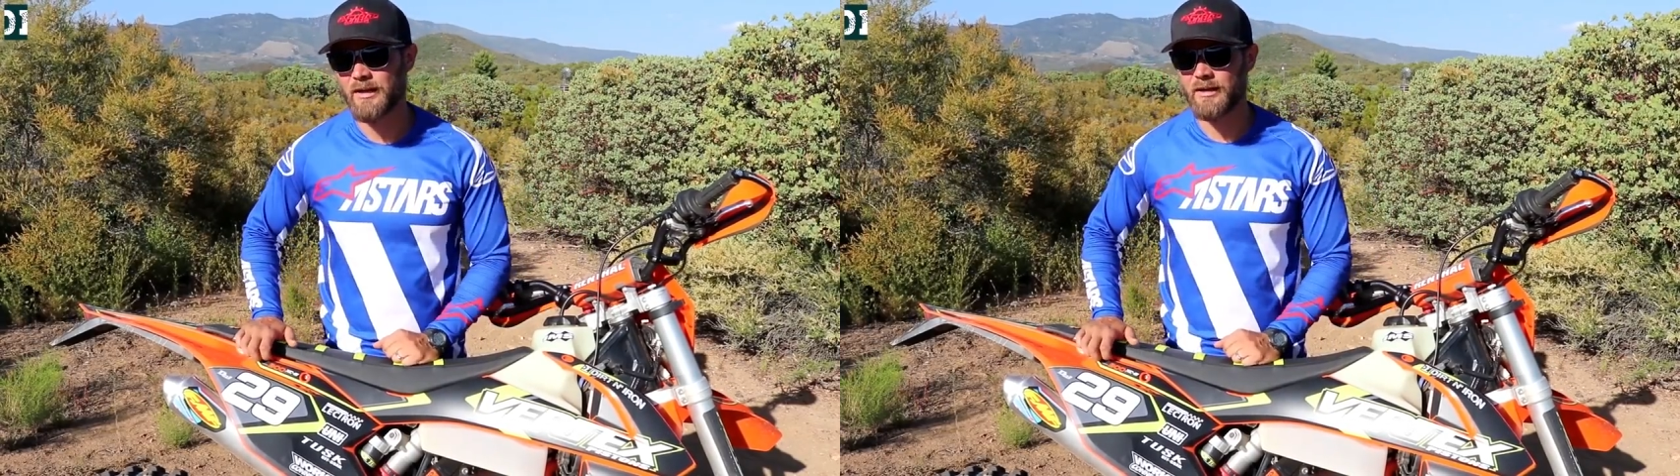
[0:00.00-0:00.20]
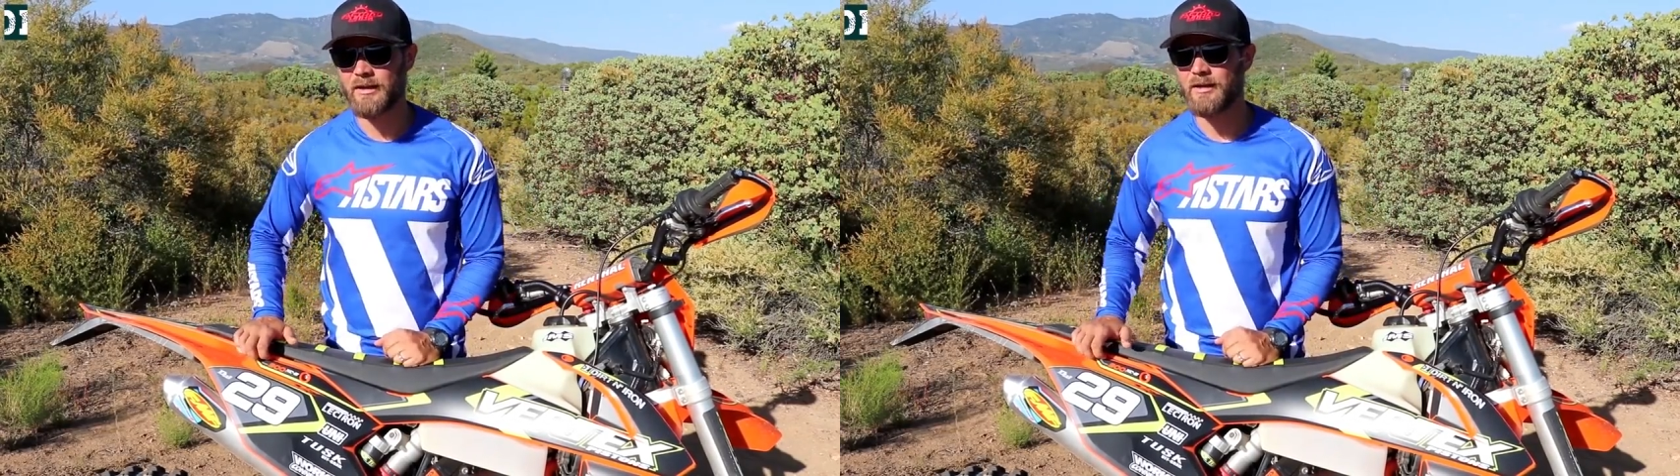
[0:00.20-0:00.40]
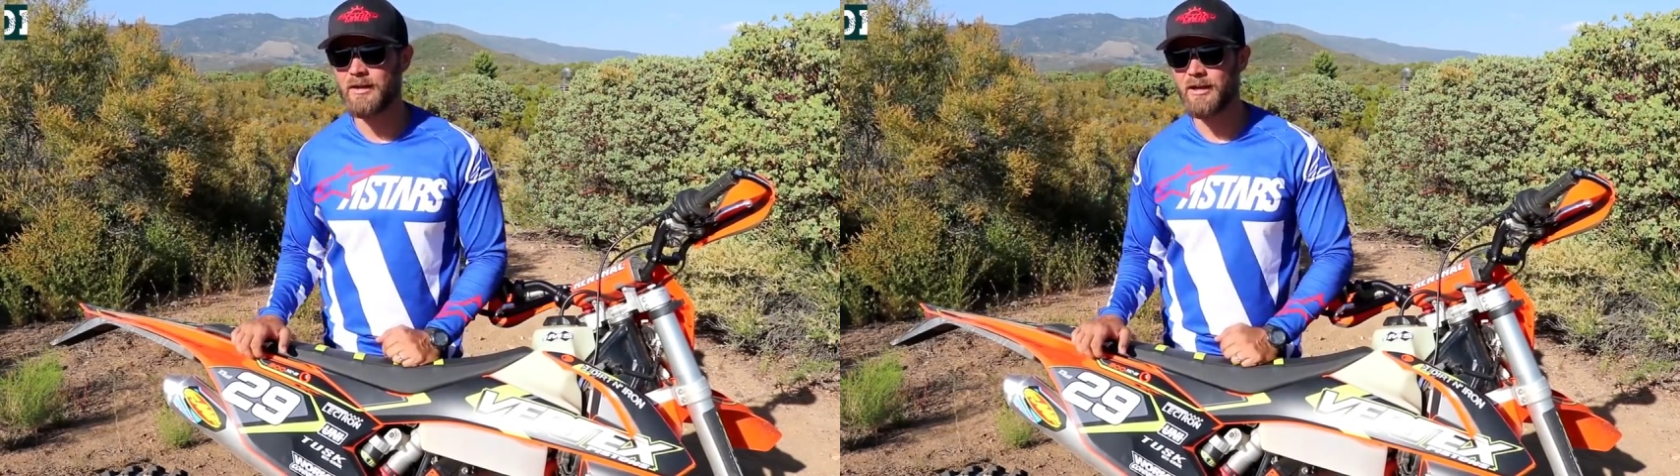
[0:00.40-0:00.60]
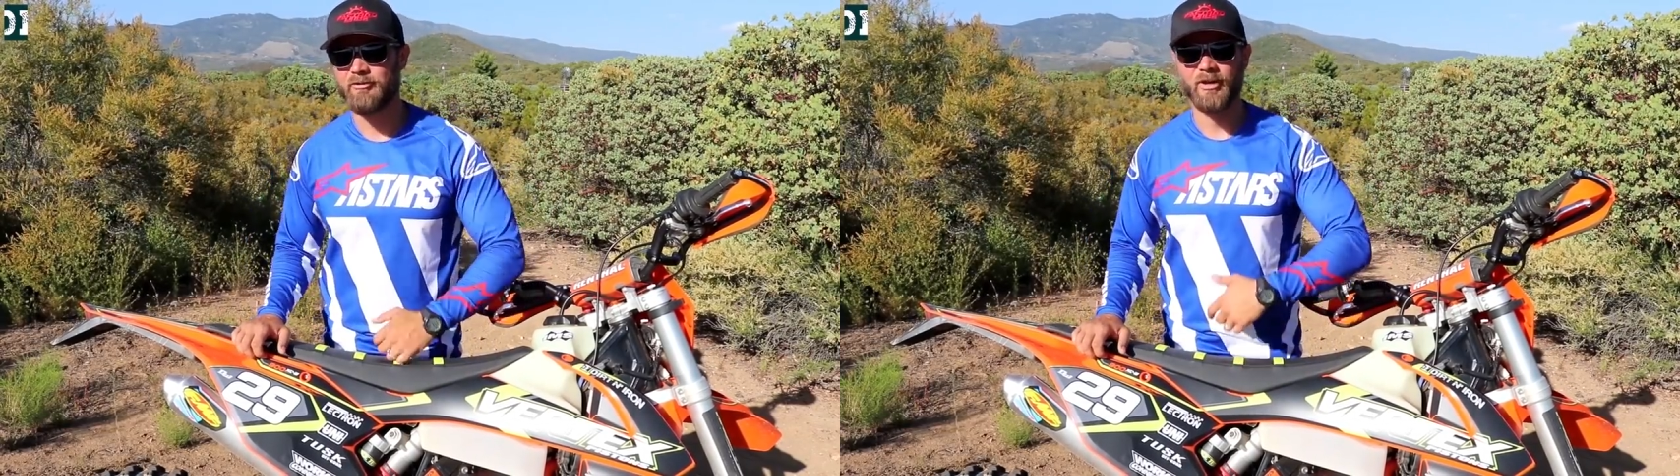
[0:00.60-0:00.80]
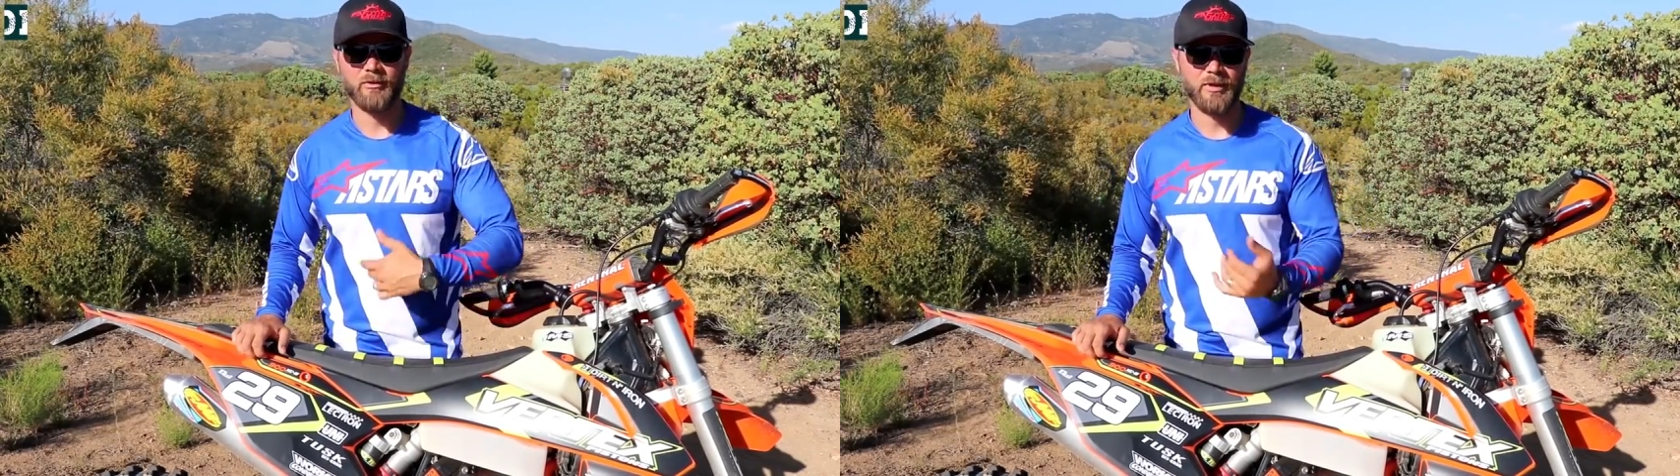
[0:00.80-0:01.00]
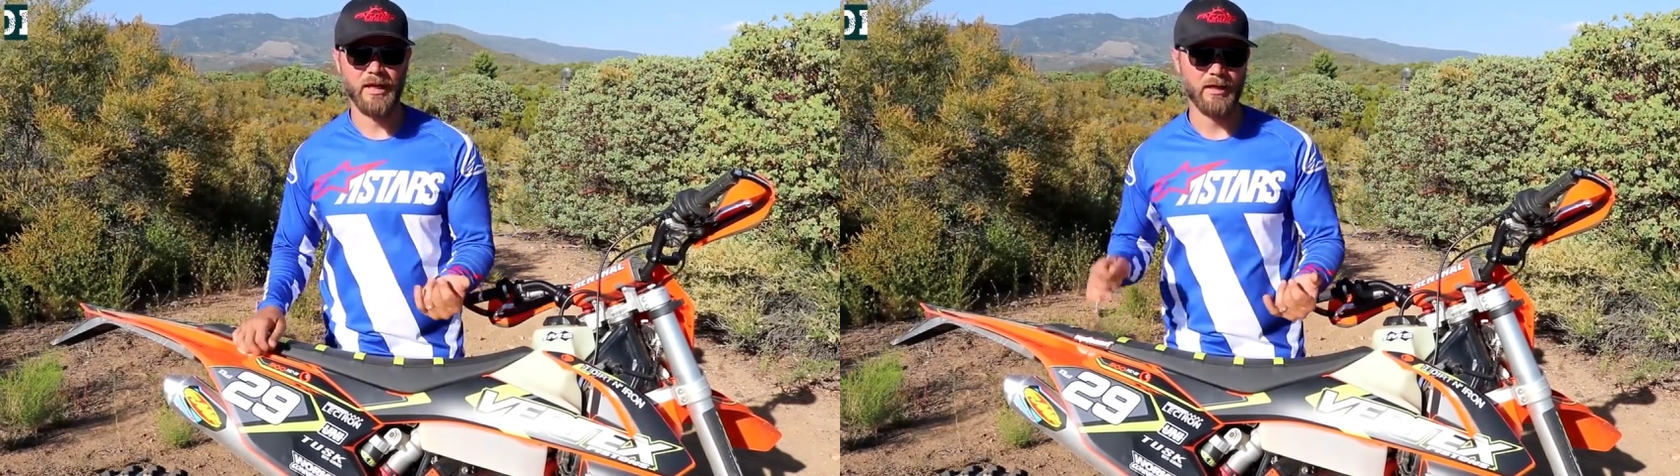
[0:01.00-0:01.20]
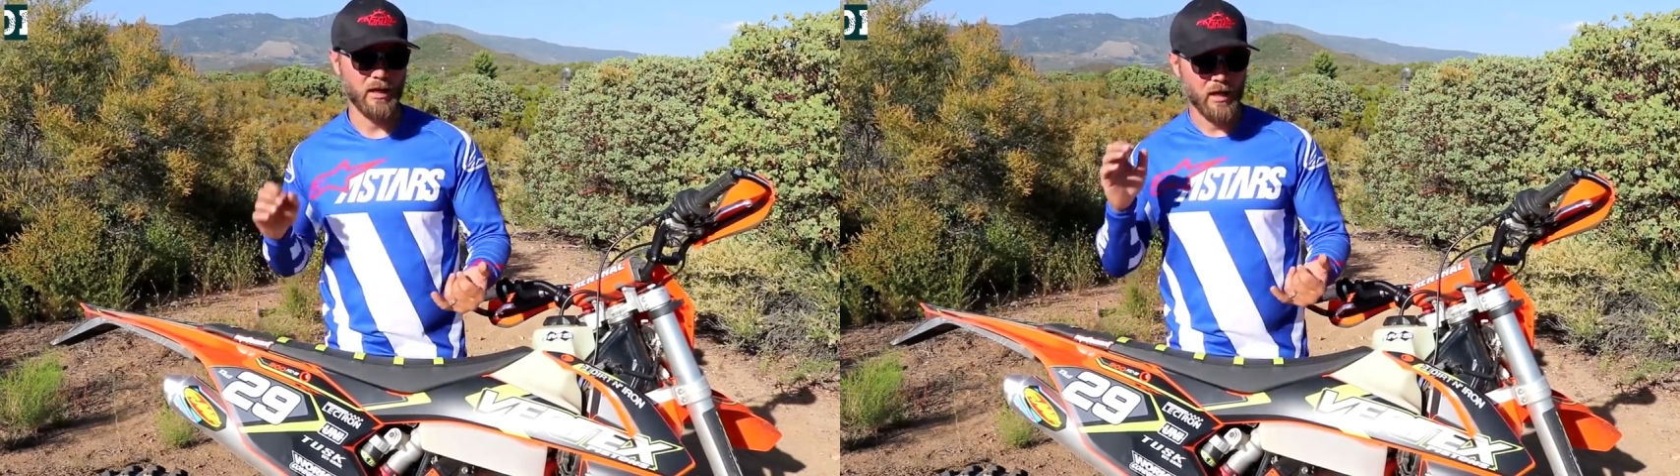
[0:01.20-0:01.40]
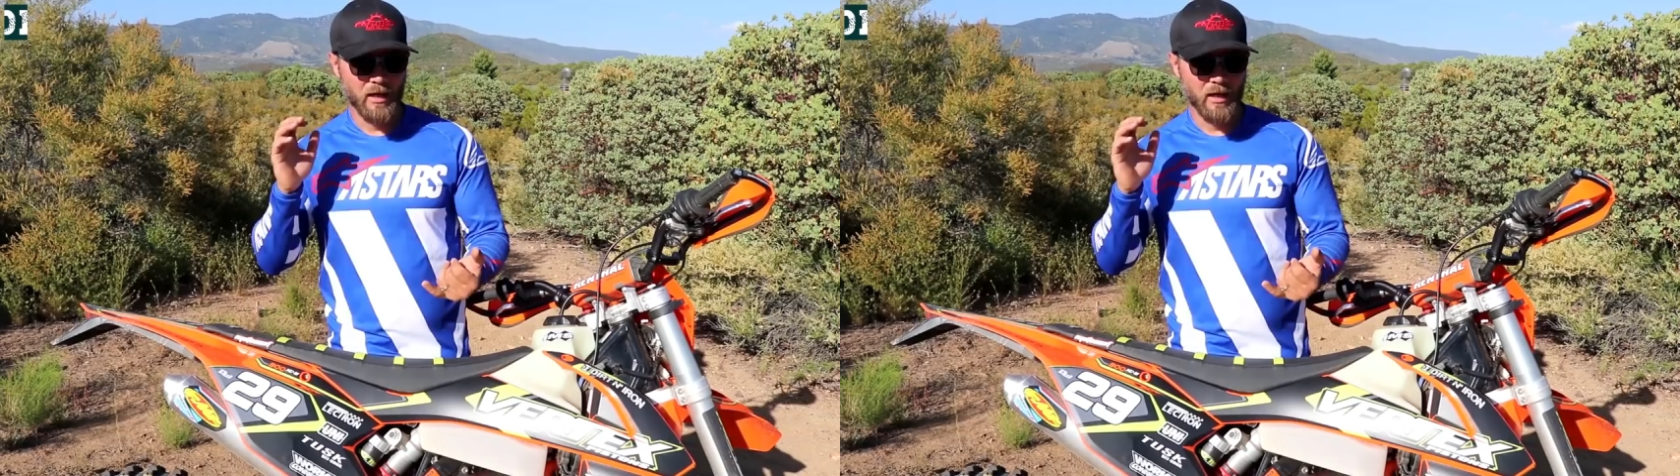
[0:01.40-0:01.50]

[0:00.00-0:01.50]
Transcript: uh, it felt great.